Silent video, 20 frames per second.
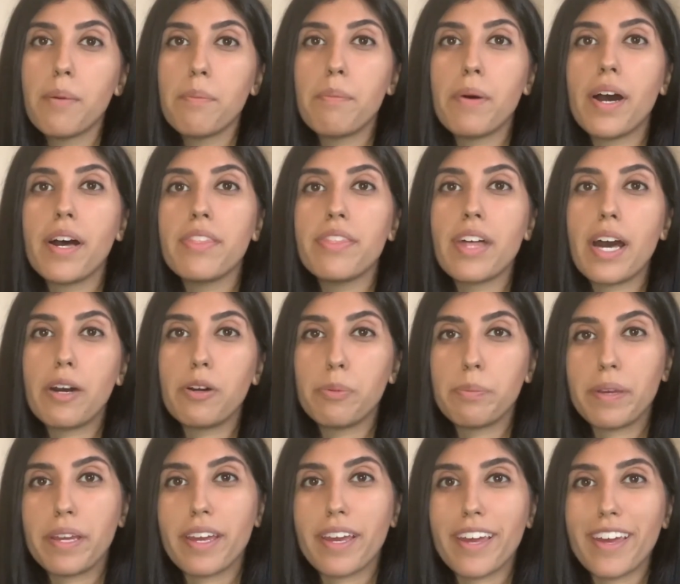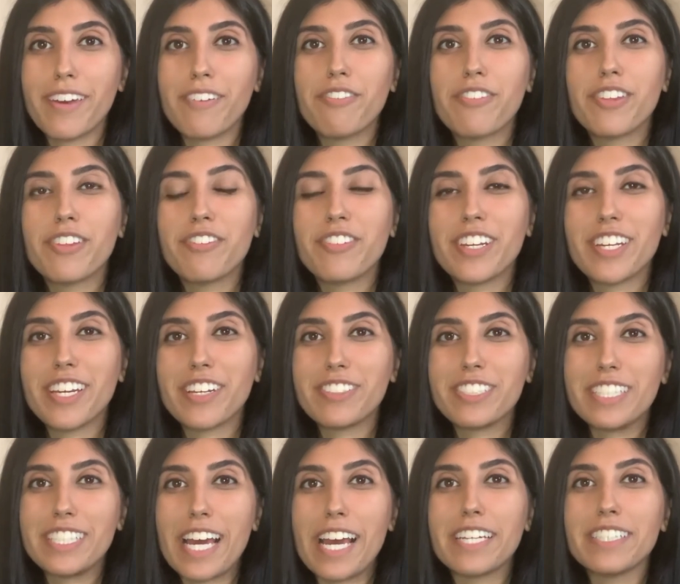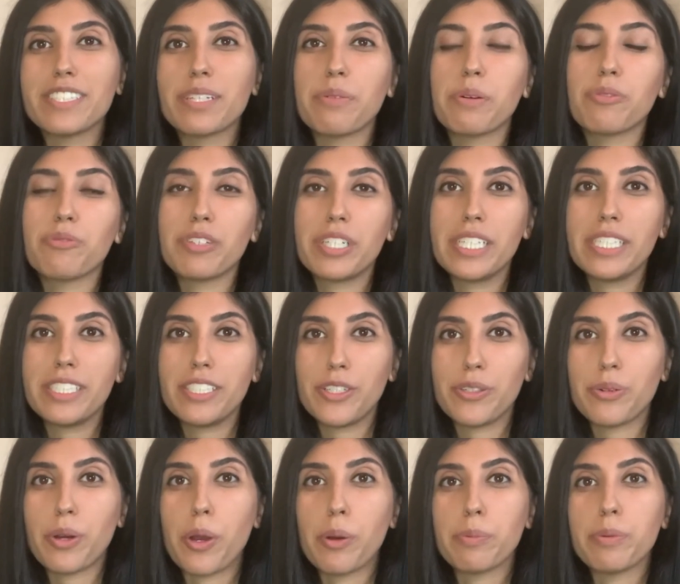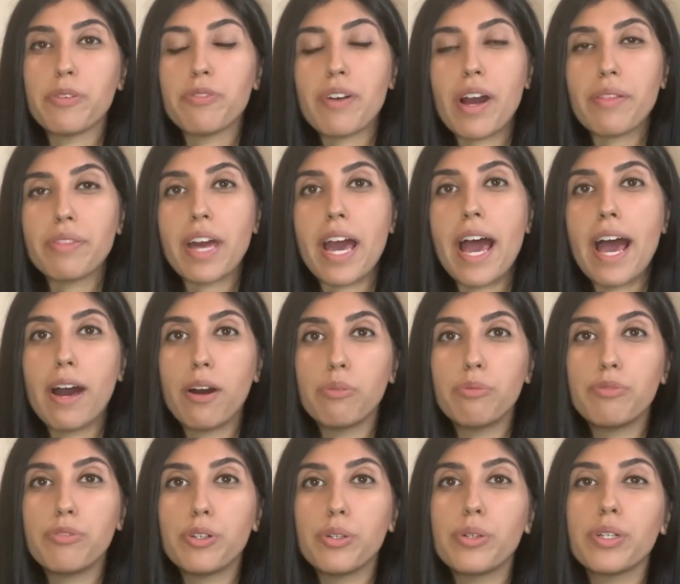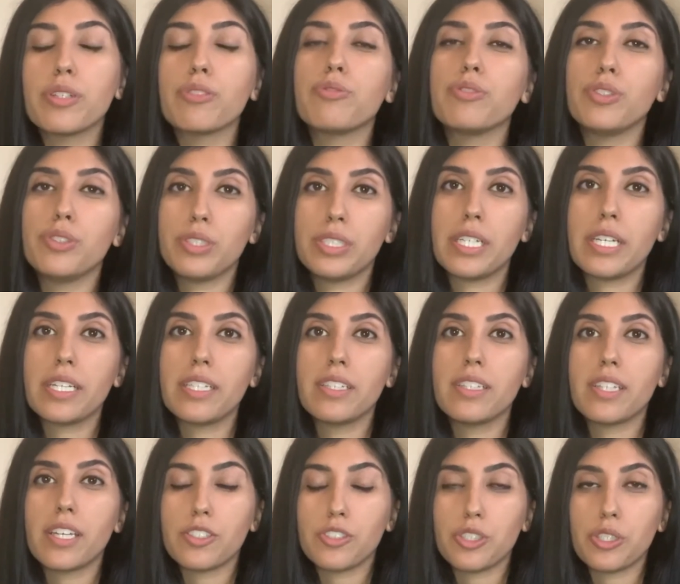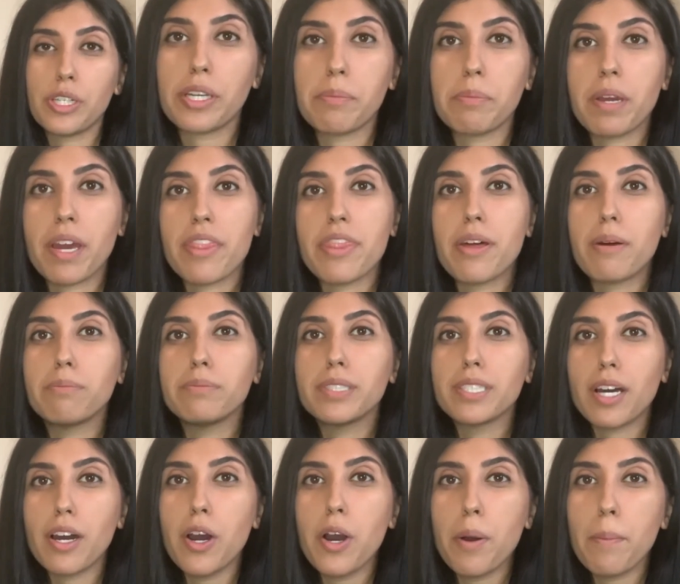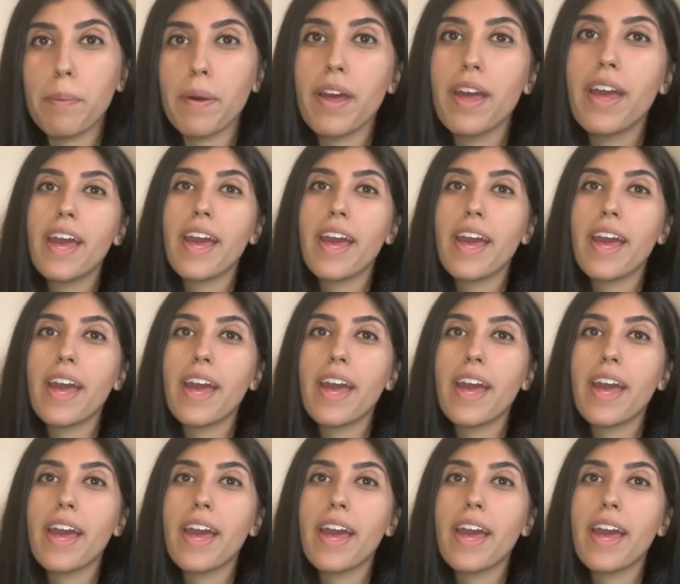But that'll be it for the video today. So I really do hope you found that helpful. If you did, then do give me a thumbs up.